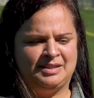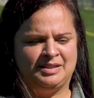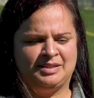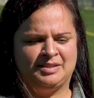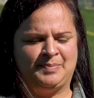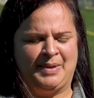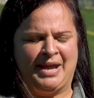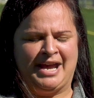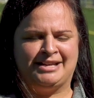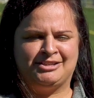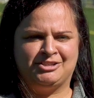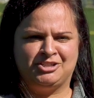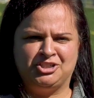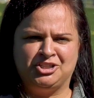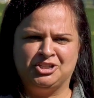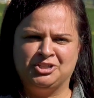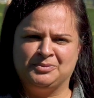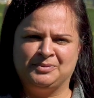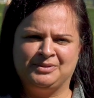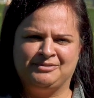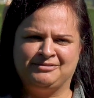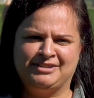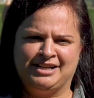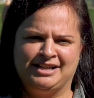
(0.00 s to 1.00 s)
This past year
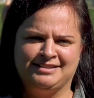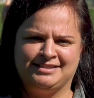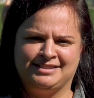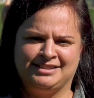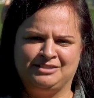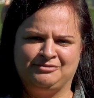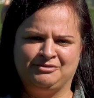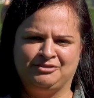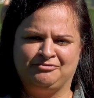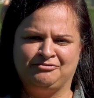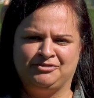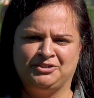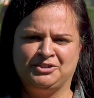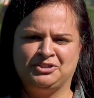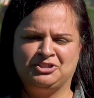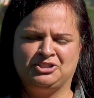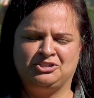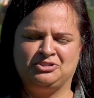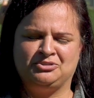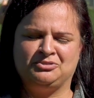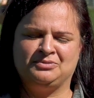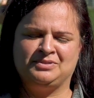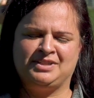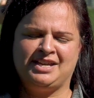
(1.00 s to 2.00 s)
we've constantly referred
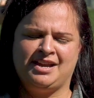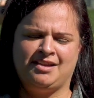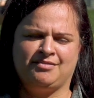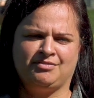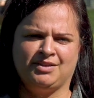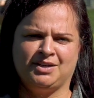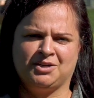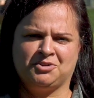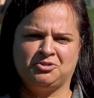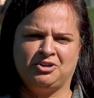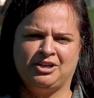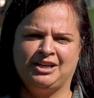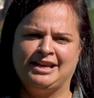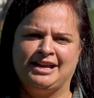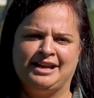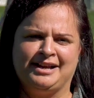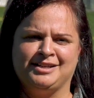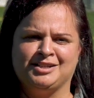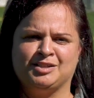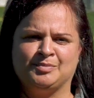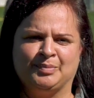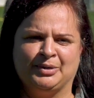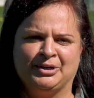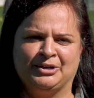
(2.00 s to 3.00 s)
to the athletic training
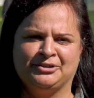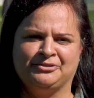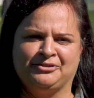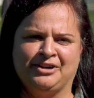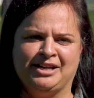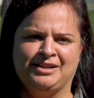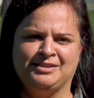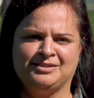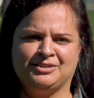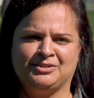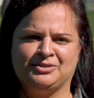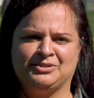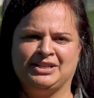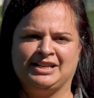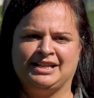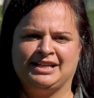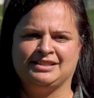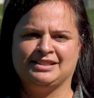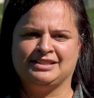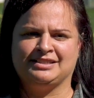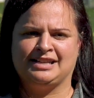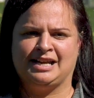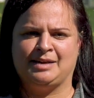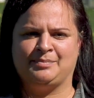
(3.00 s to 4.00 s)
iceberg, right? So like
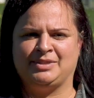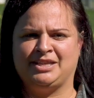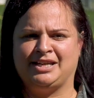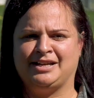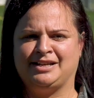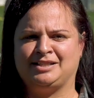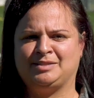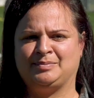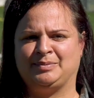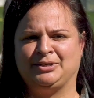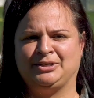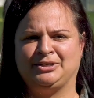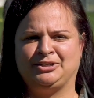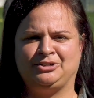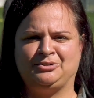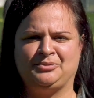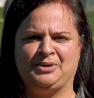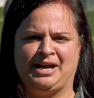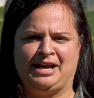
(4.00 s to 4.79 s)
on the top of the iceberg you